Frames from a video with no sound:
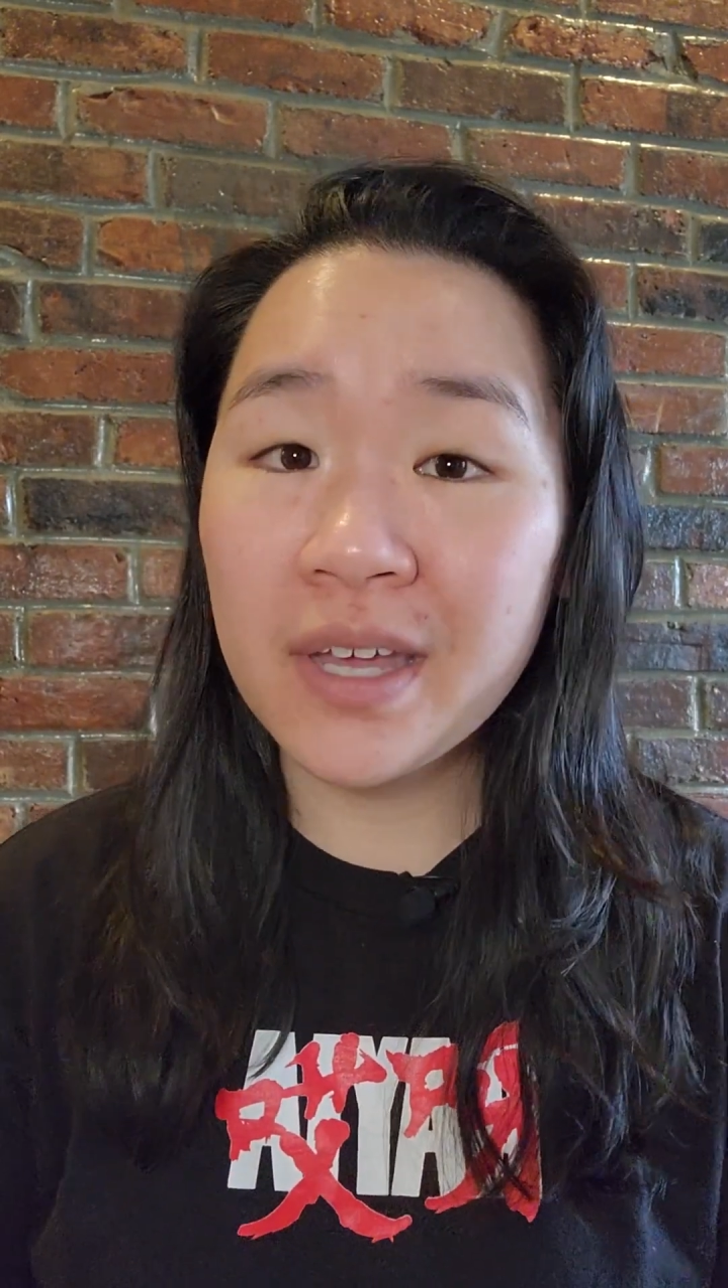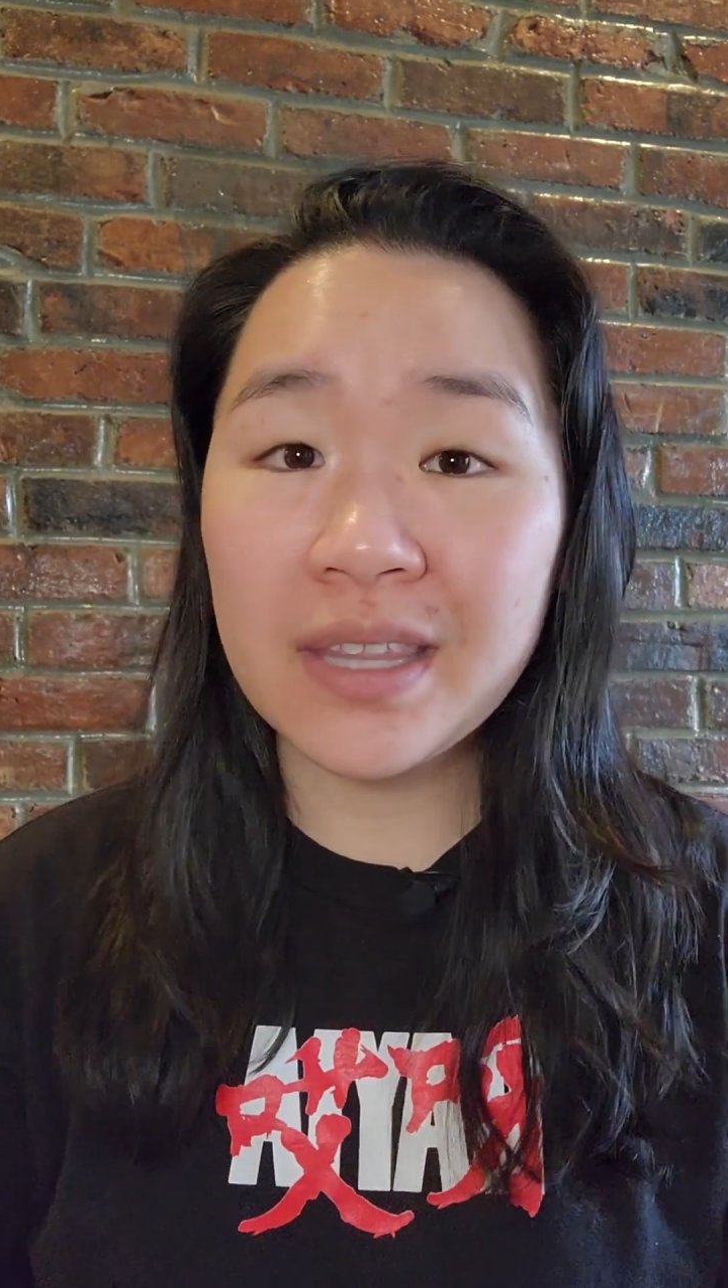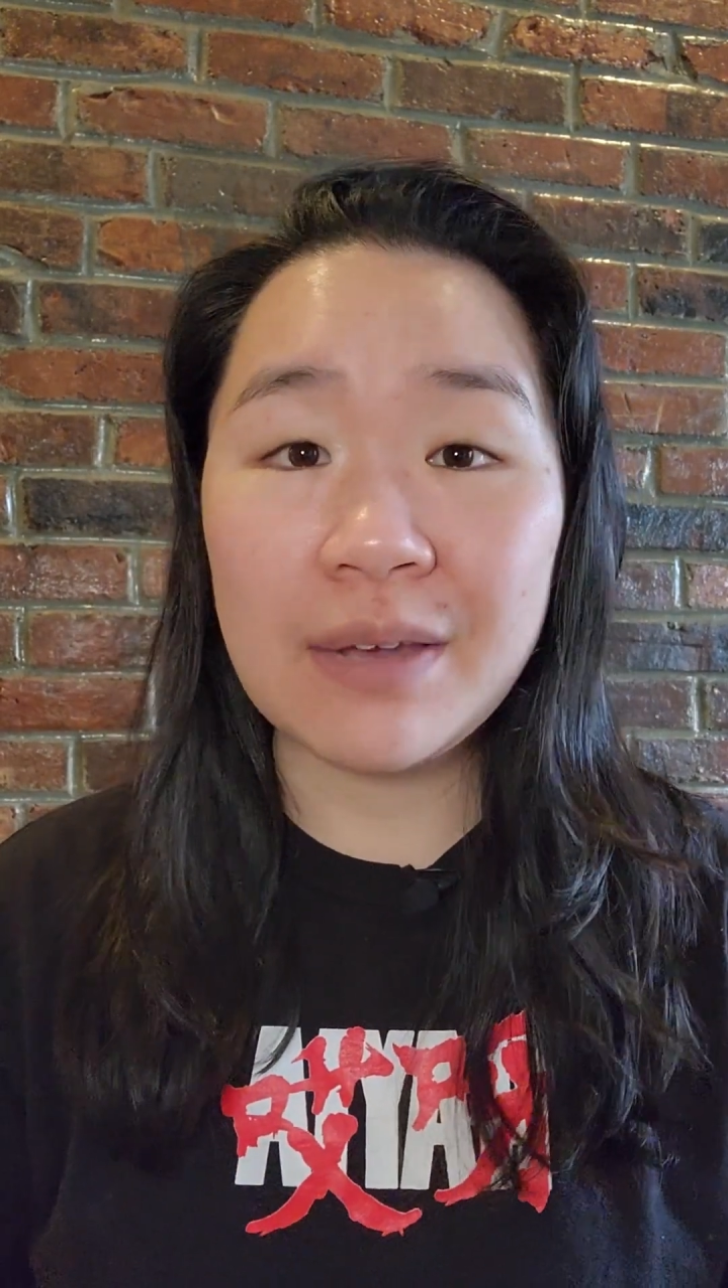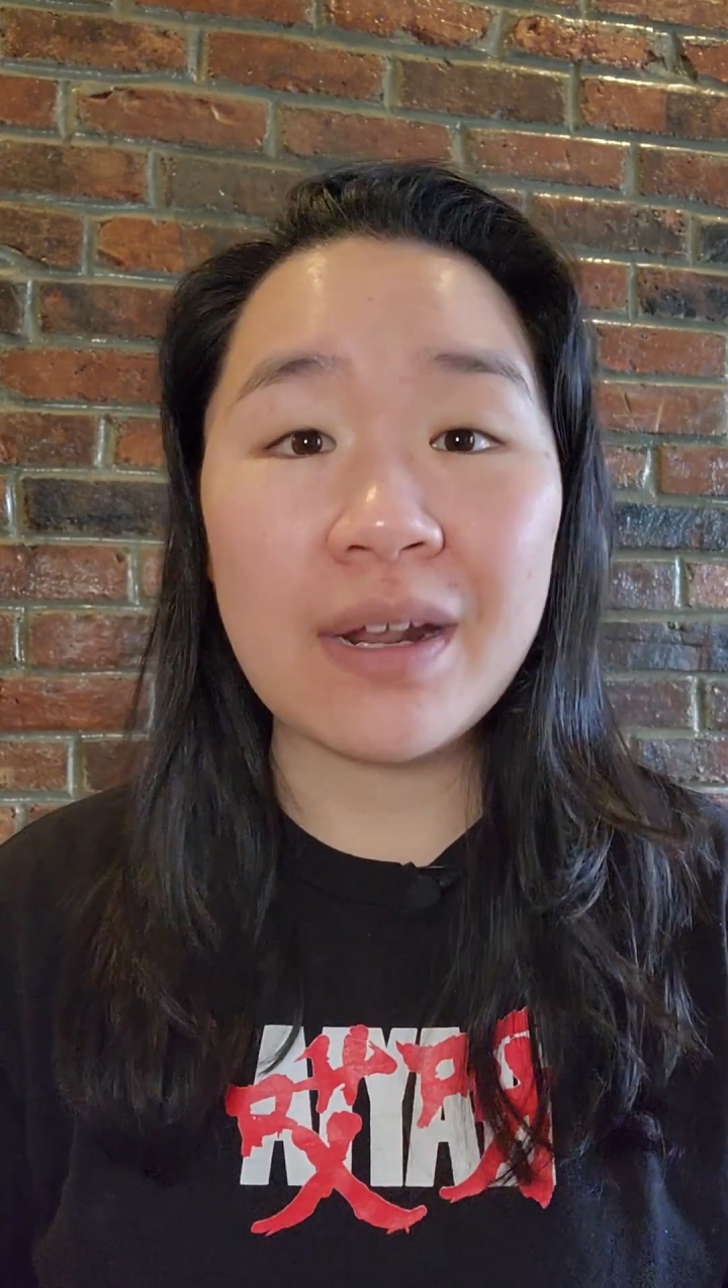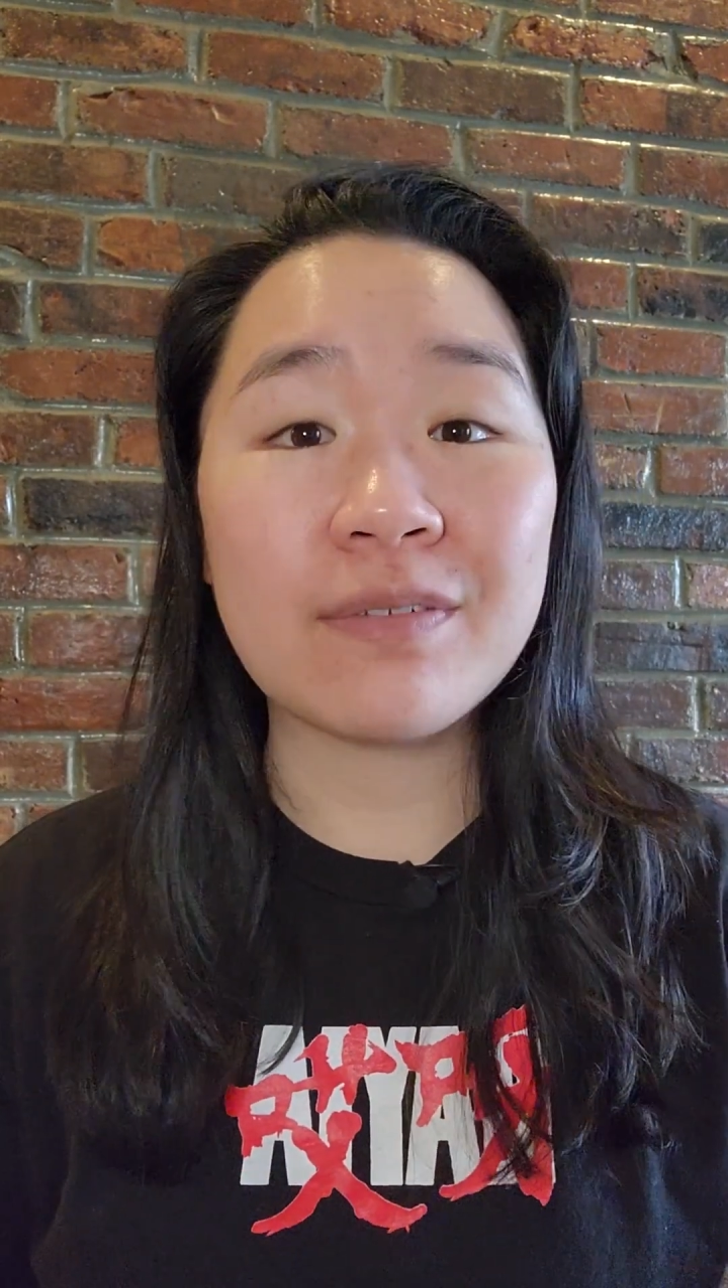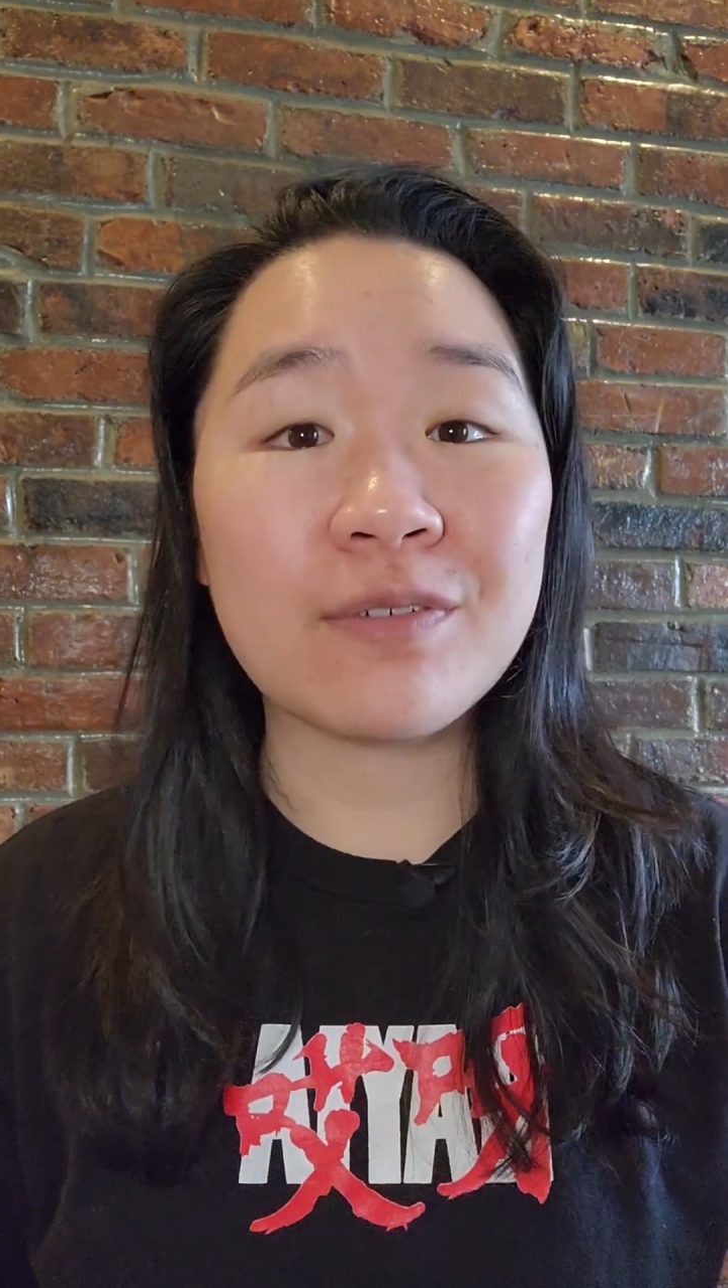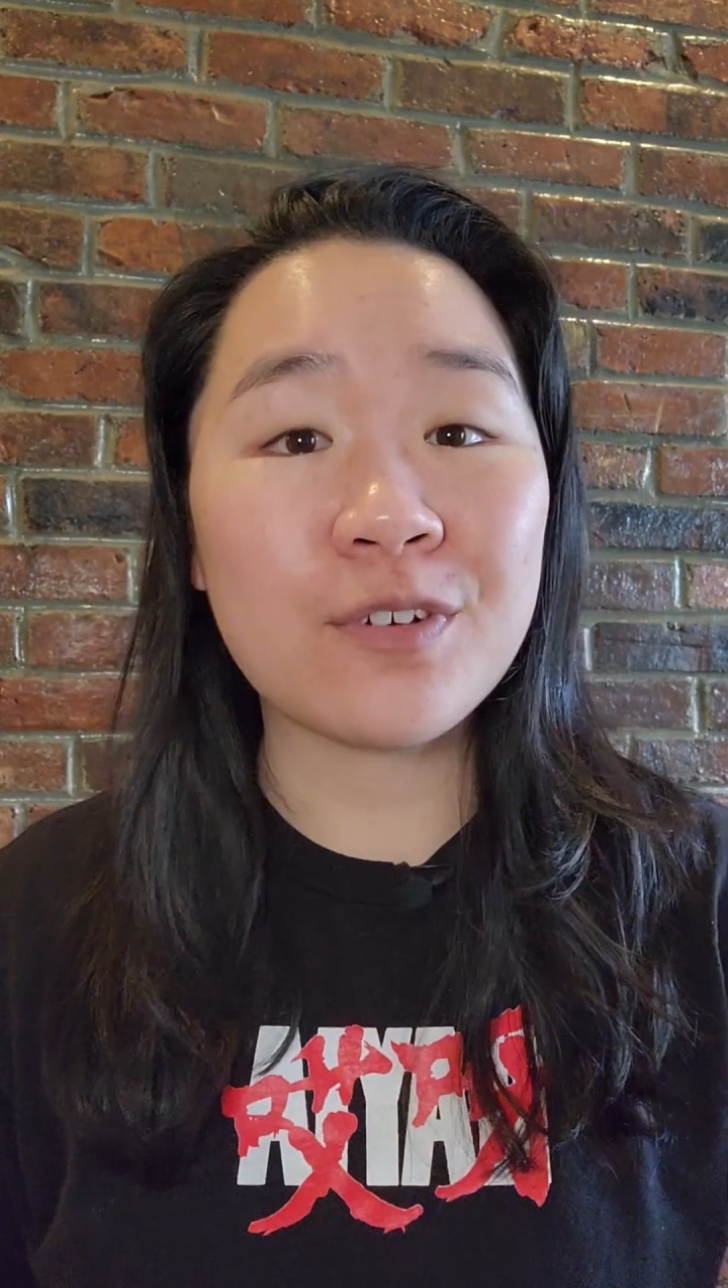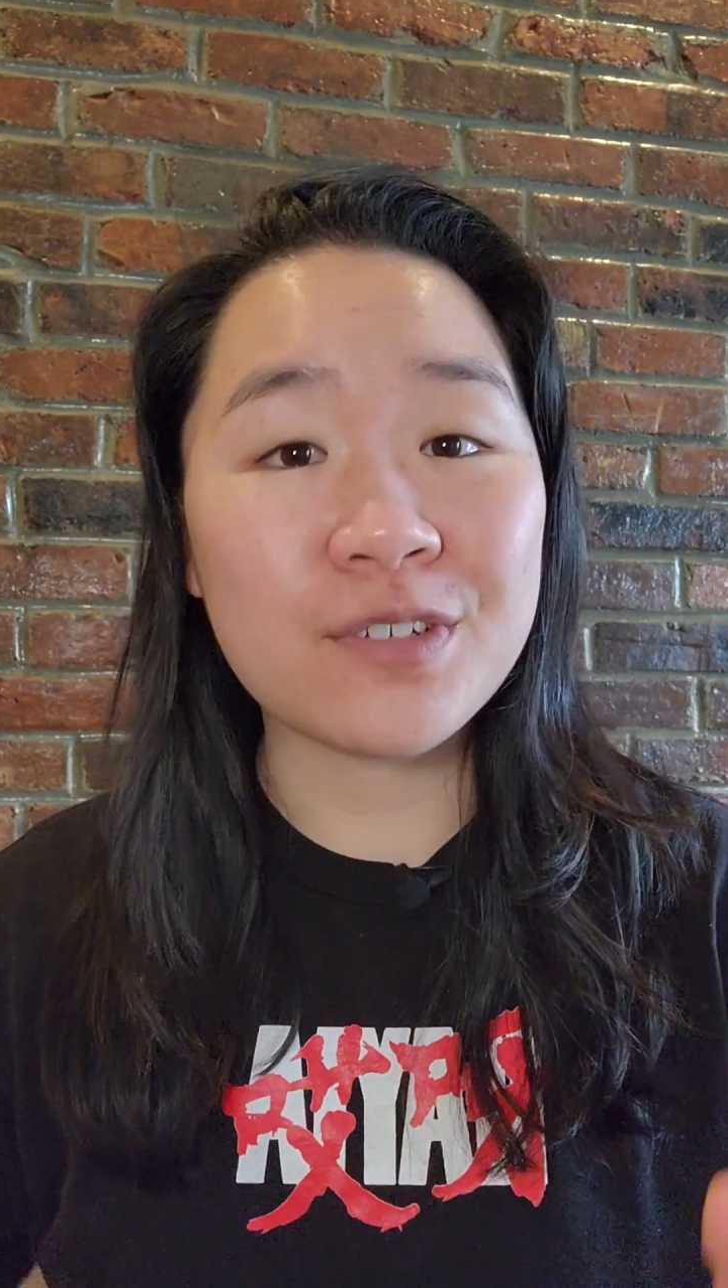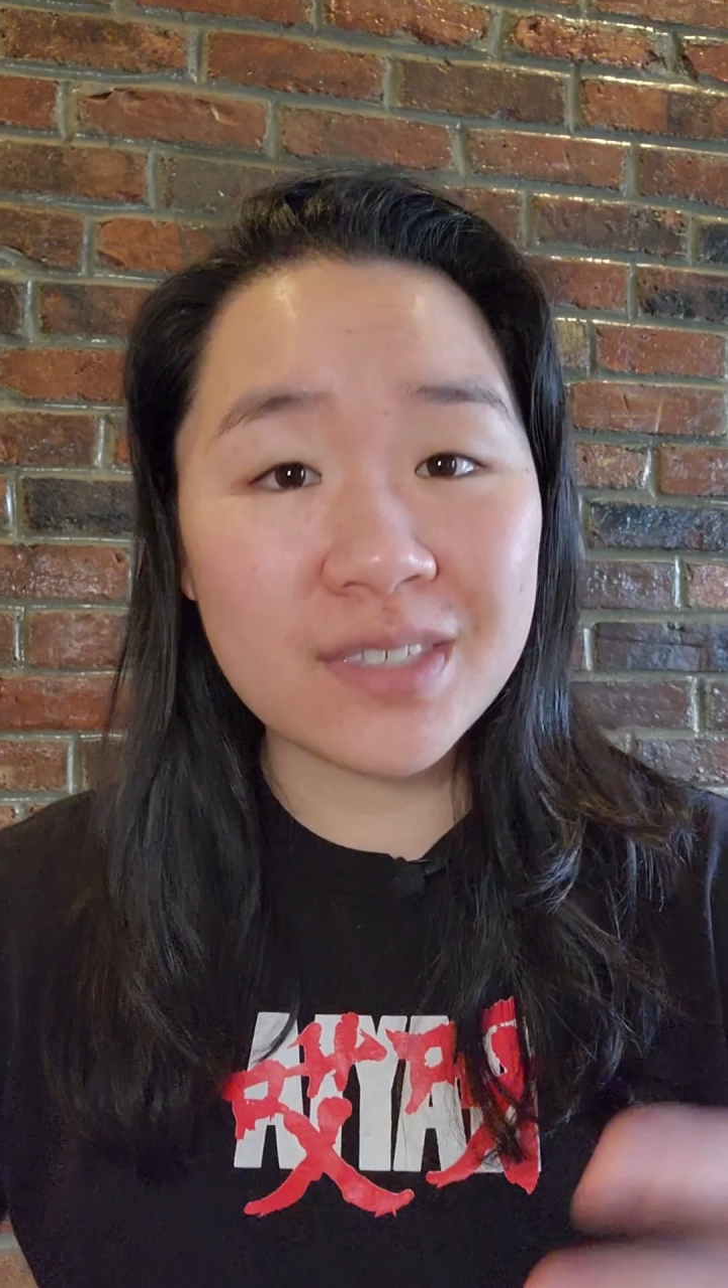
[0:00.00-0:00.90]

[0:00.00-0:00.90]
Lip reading: they would have to first